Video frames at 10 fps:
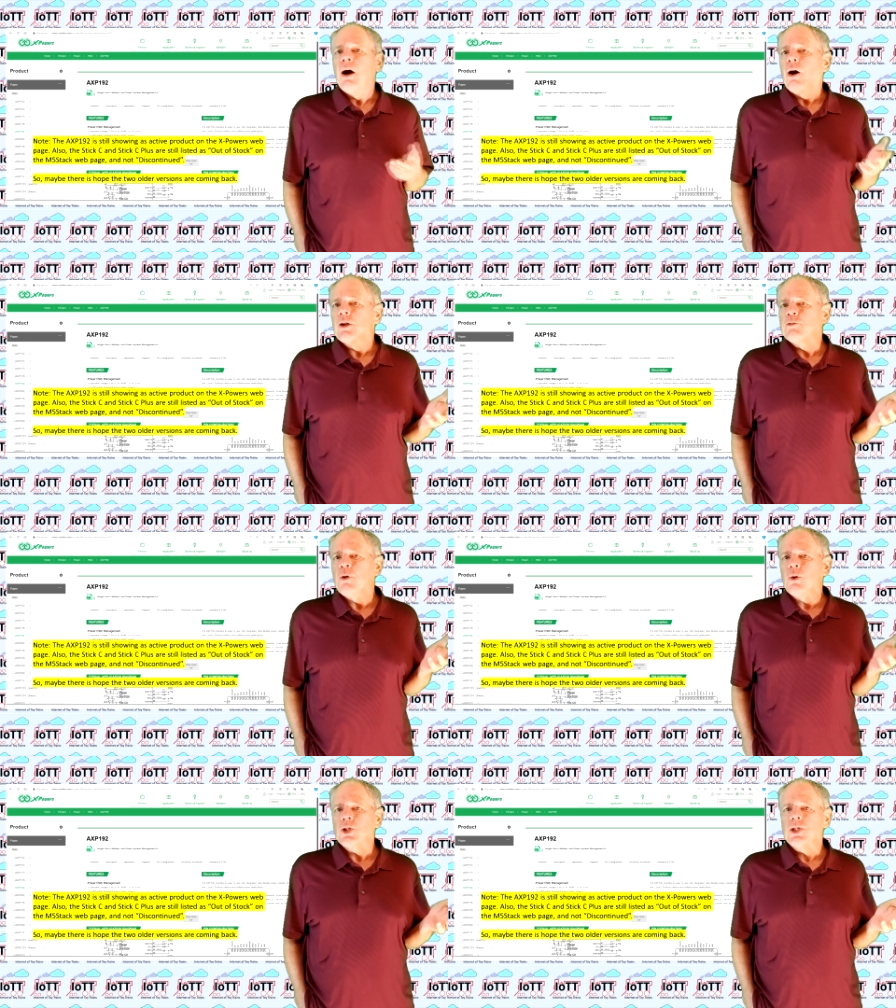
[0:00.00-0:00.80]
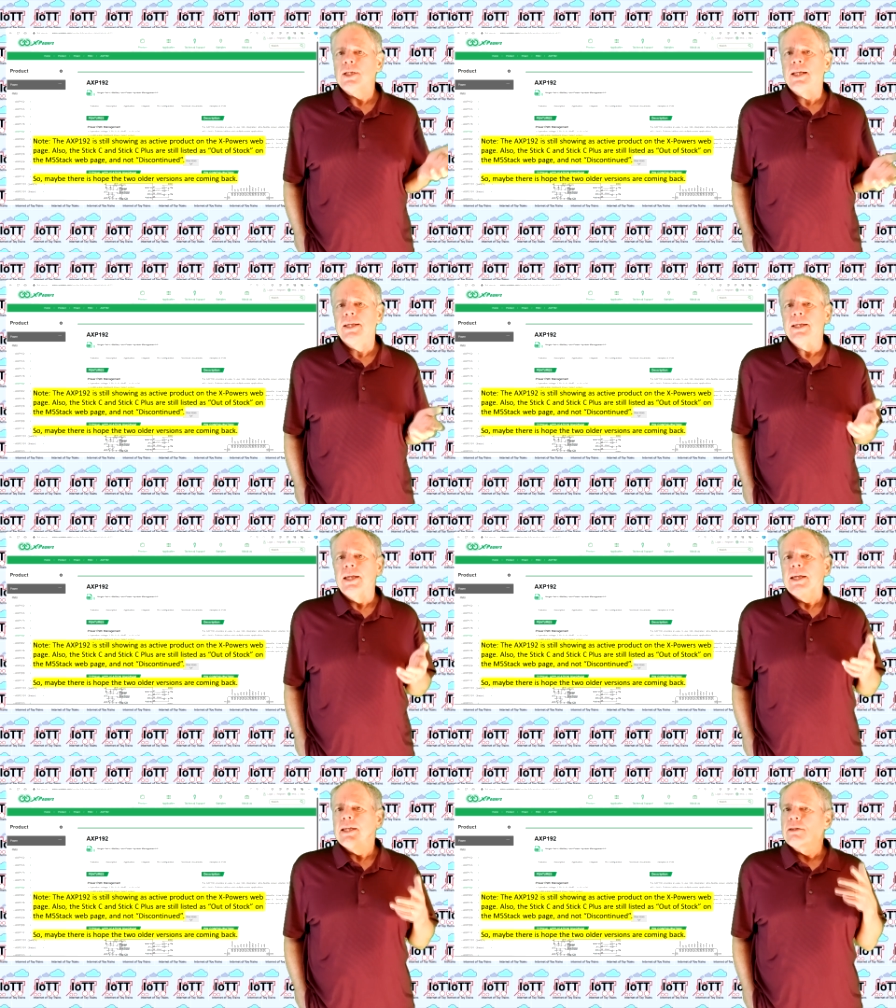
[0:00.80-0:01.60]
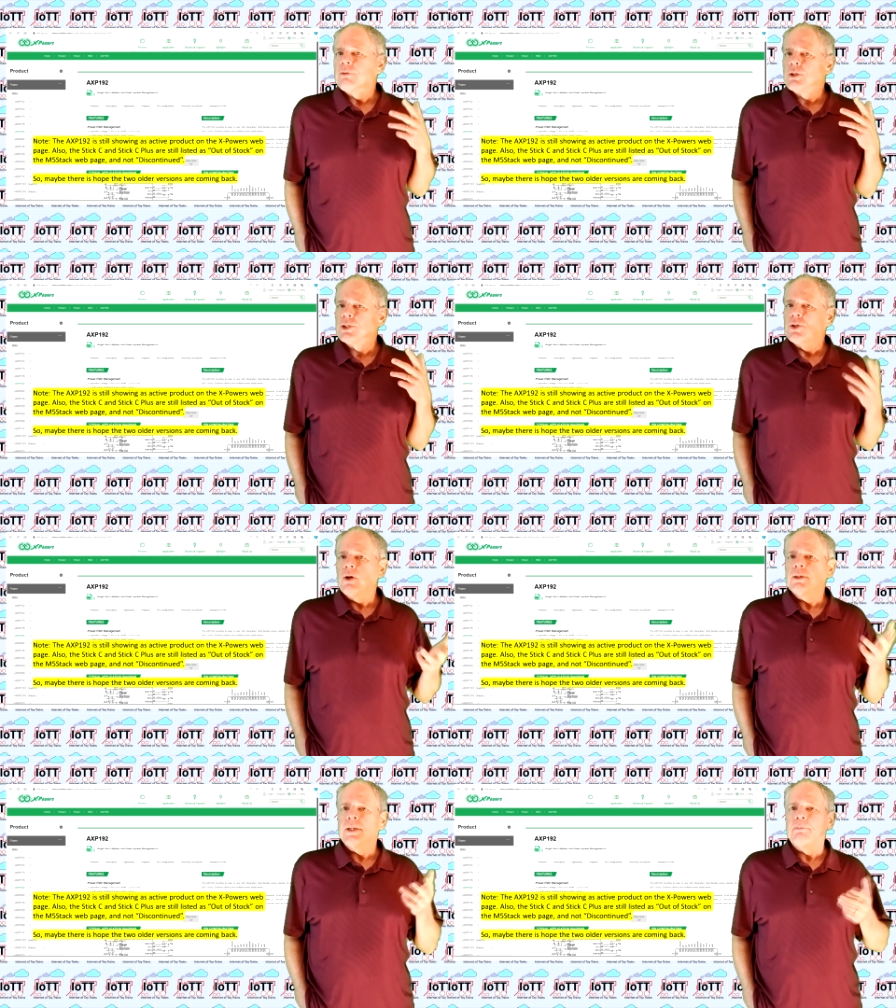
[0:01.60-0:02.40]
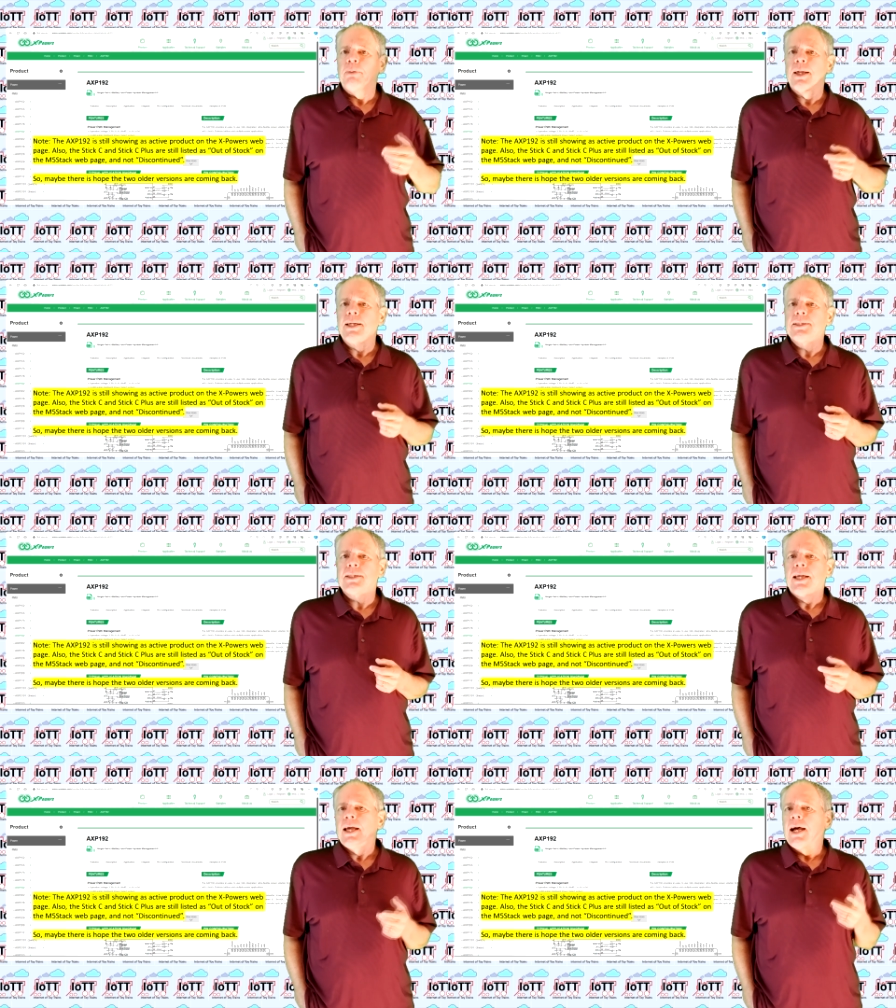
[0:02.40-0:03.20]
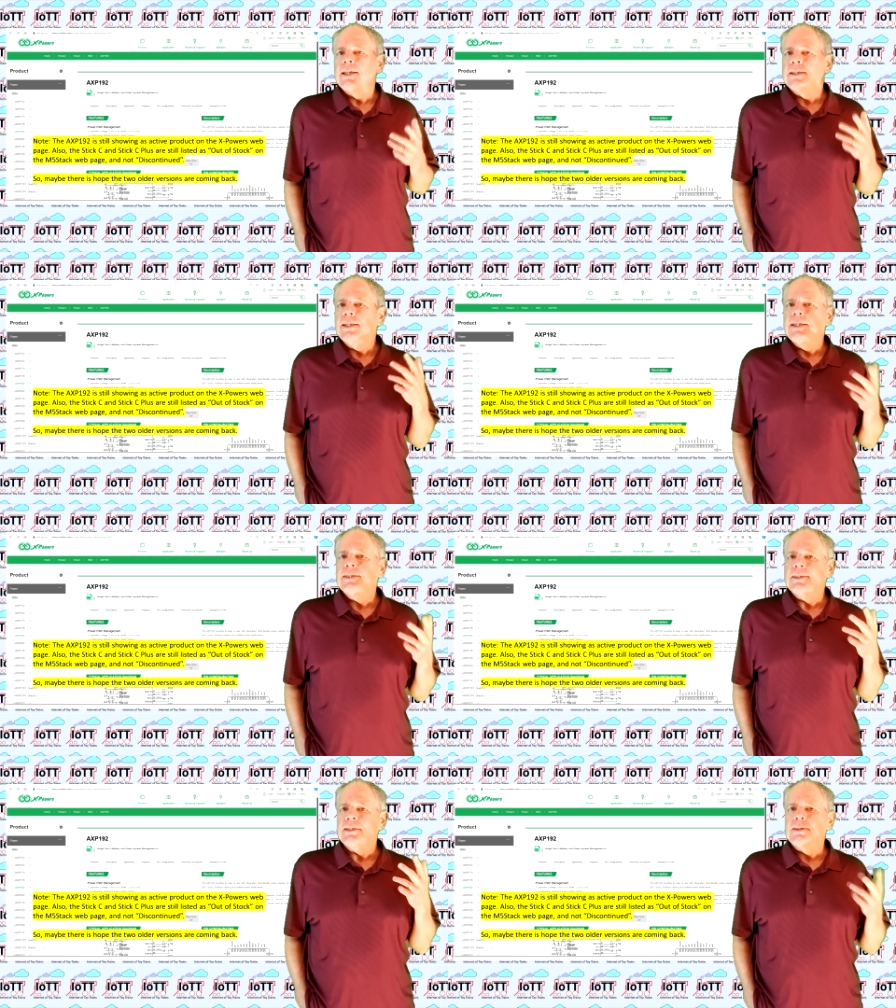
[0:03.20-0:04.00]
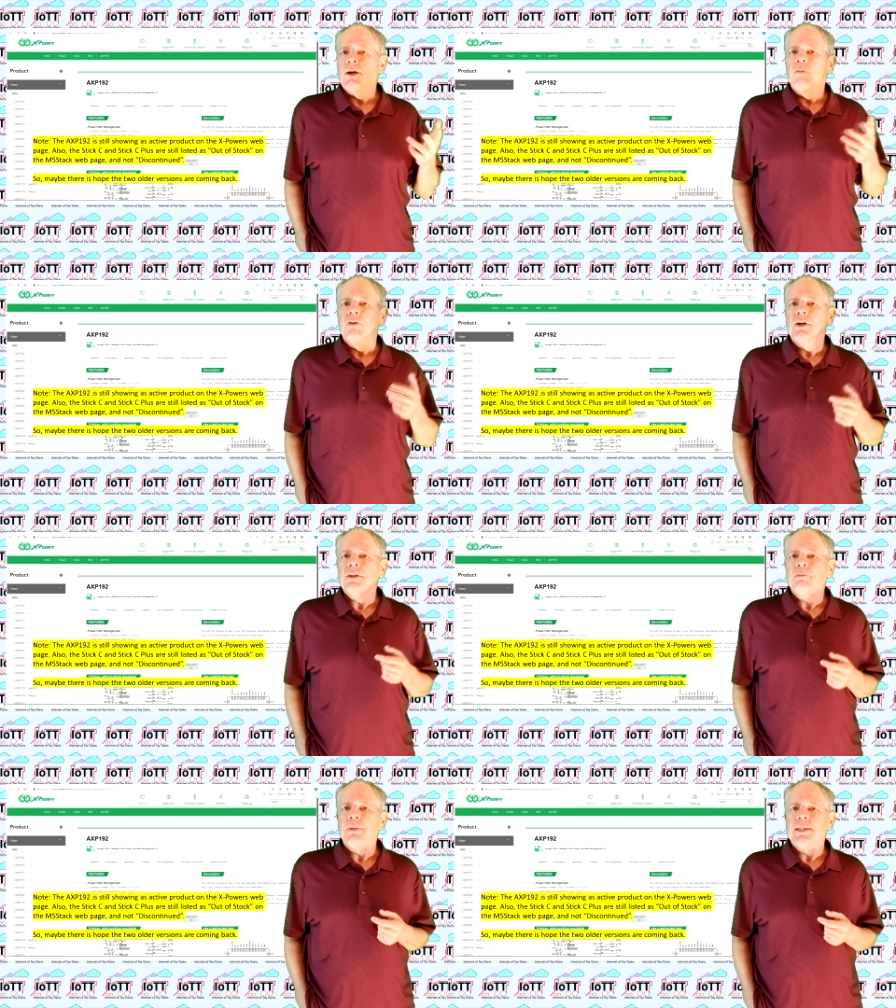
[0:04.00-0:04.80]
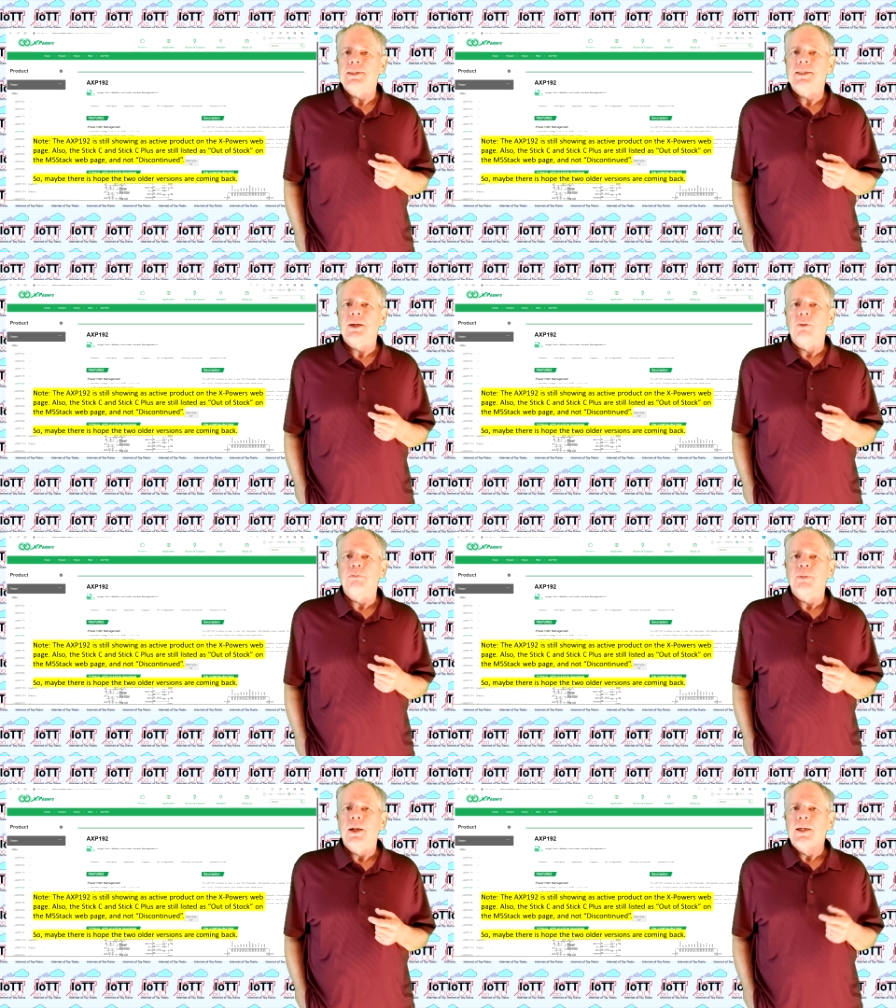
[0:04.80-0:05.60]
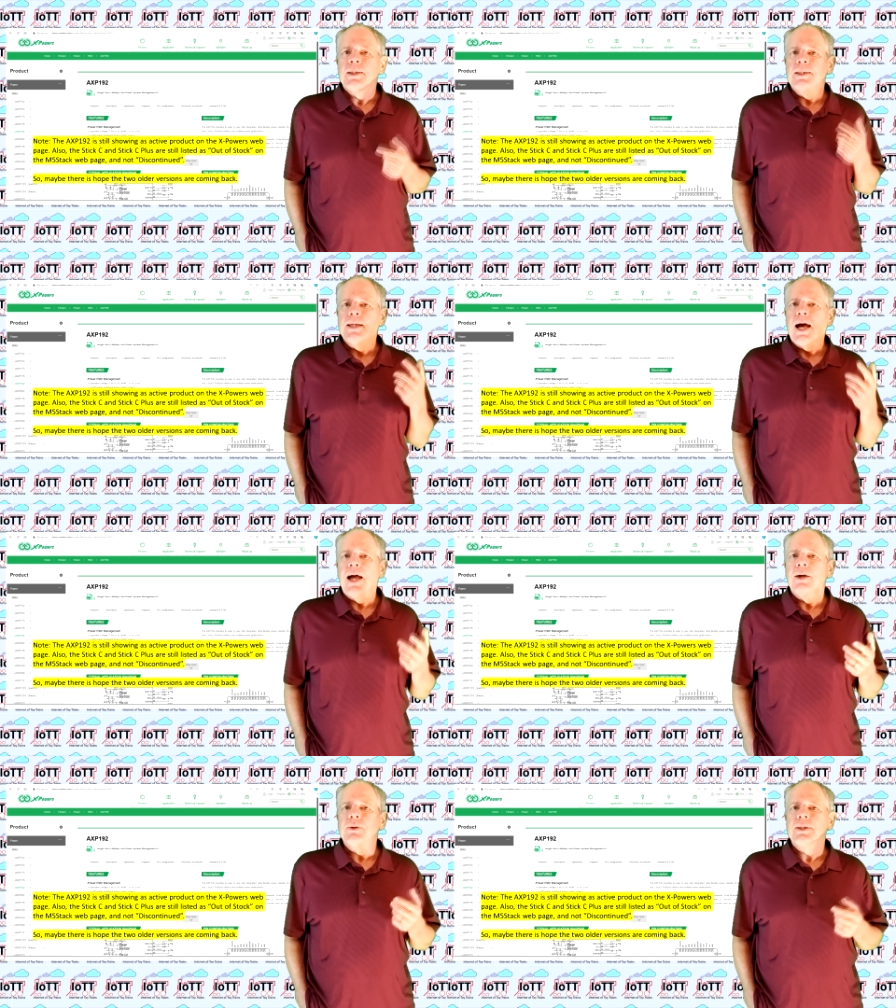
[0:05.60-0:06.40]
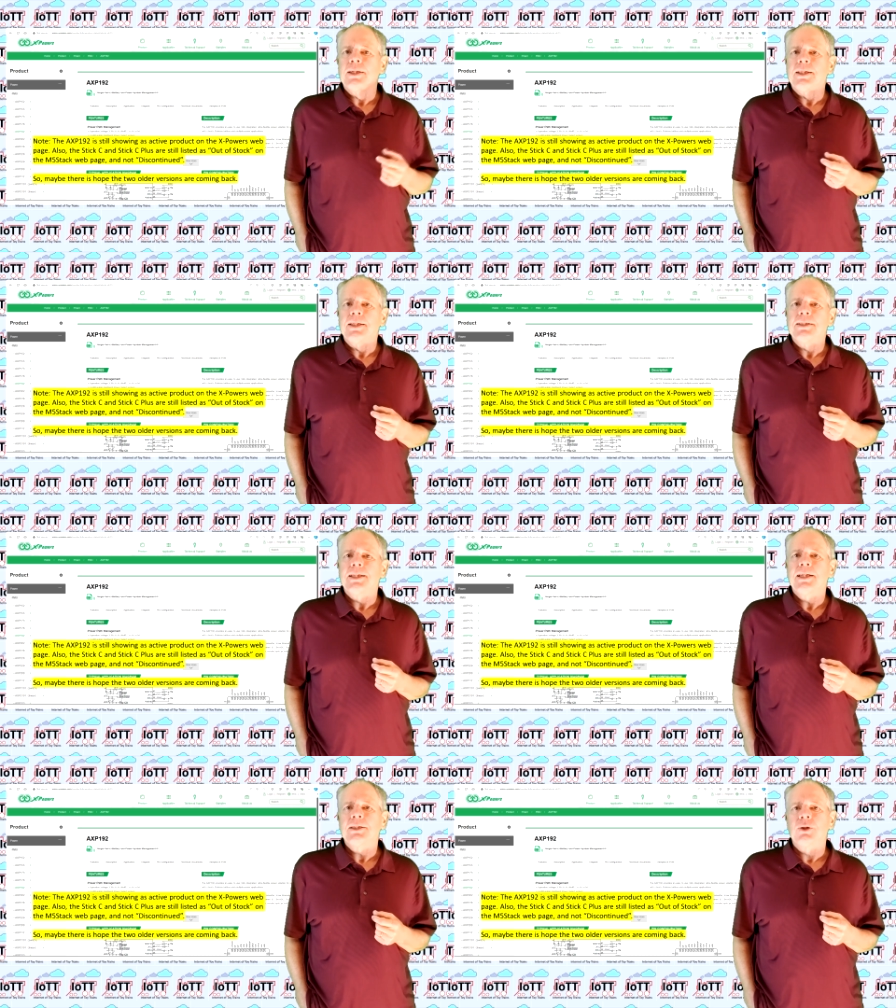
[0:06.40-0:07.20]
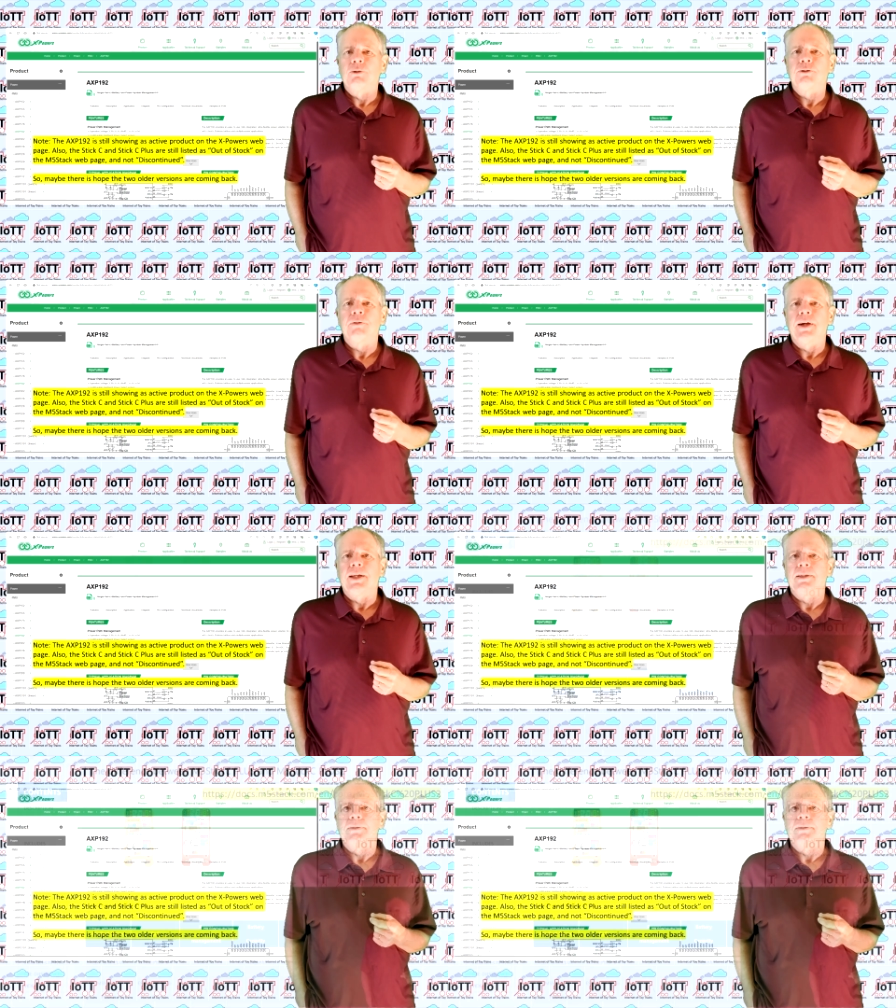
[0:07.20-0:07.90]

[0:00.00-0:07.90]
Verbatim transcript: Unfortunately, it was not replaced and this somewhat messes up the IoTT stick software.